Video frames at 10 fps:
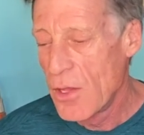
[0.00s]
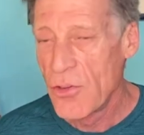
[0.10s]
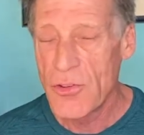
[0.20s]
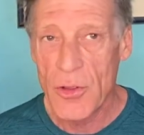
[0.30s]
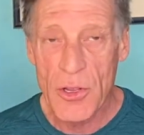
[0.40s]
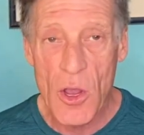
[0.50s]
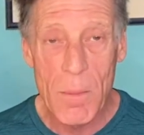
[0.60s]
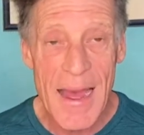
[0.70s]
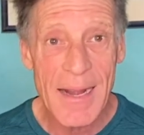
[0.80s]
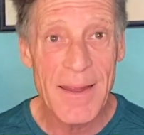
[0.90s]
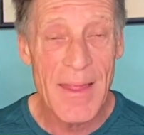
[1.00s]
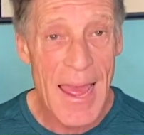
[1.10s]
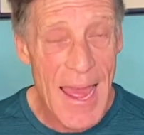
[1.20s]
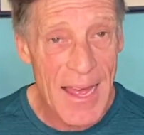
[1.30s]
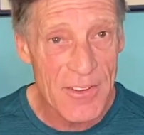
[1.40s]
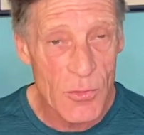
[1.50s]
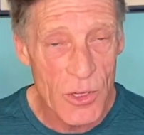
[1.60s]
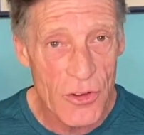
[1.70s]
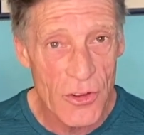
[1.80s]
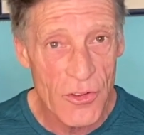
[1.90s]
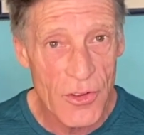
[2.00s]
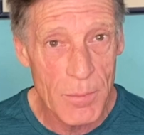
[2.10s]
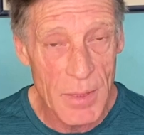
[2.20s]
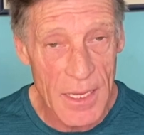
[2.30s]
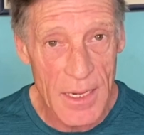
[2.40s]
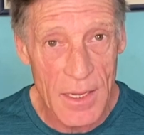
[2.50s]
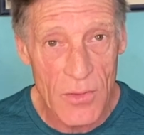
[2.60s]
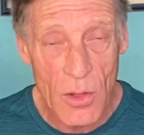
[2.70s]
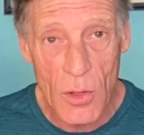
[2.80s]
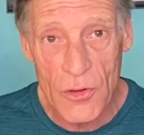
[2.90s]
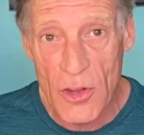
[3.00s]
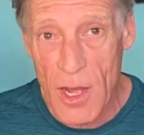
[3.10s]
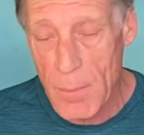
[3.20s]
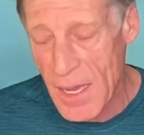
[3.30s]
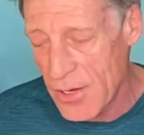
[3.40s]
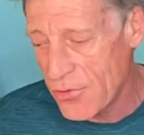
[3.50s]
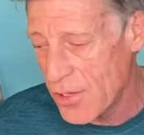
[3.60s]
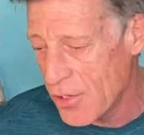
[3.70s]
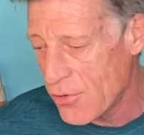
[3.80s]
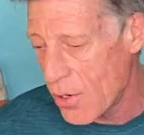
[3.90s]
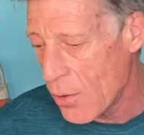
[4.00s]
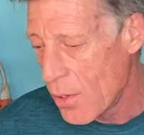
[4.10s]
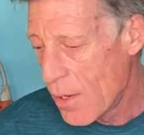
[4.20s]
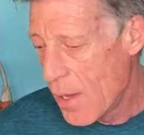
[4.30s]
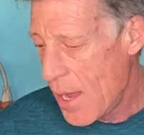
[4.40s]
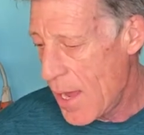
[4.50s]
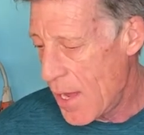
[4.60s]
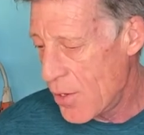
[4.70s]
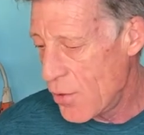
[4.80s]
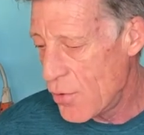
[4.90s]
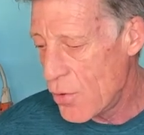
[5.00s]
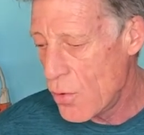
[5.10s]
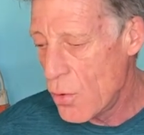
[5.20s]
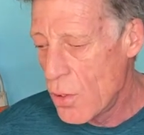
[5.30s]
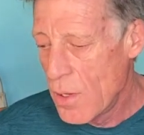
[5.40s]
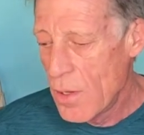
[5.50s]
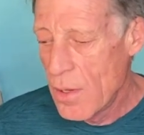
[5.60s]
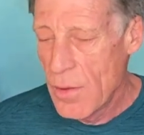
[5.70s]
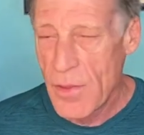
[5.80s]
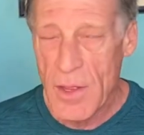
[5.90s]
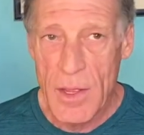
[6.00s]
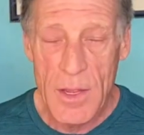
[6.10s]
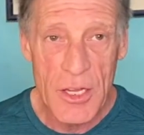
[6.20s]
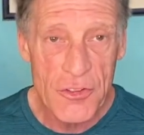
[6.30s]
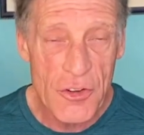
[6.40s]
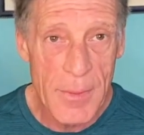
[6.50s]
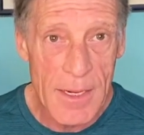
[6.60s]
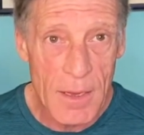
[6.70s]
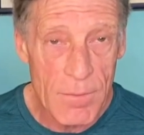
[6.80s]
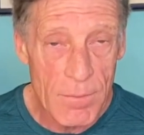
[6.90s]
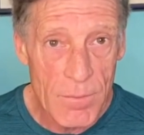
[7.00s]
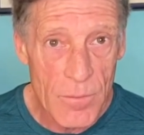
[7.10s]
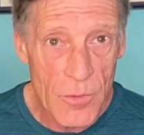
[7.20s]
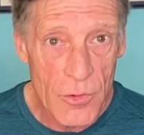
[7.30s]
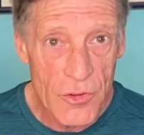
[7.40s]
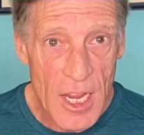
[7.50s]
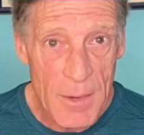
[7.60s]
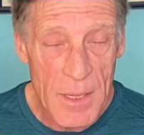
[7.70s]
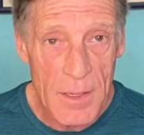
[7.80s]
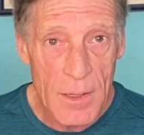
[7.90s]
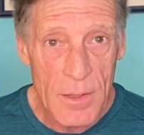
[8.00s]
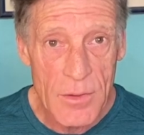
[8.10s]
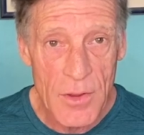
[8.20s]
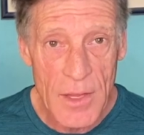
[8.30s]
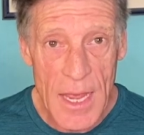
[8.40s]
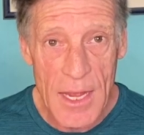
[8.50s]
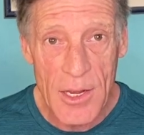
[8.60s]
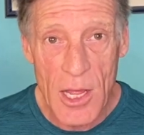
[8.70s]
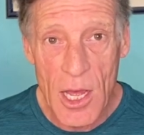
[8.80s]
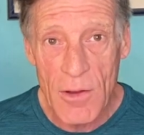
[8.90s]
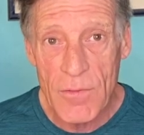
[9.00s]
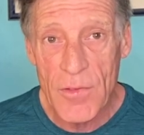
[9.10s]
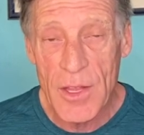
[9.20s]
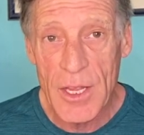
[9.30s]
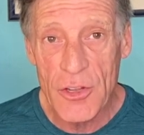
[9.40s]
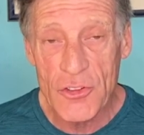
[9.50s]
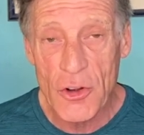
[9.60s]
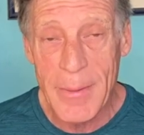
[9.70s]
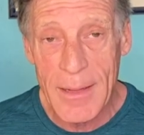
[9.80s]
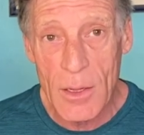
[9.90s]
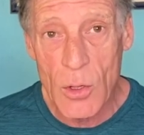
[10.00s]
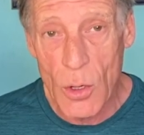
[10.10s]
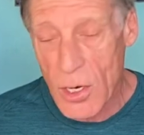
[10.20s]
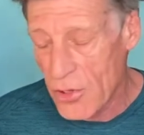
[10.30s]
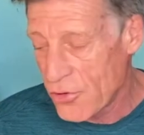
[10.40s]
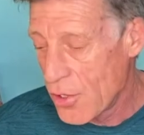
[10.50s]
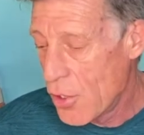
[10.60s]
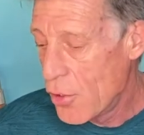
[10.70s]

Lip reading: So you go back to the S, which is the beginning of the whole song minus the intro. And you do the instrumental segment to the end of the instrumental chorus.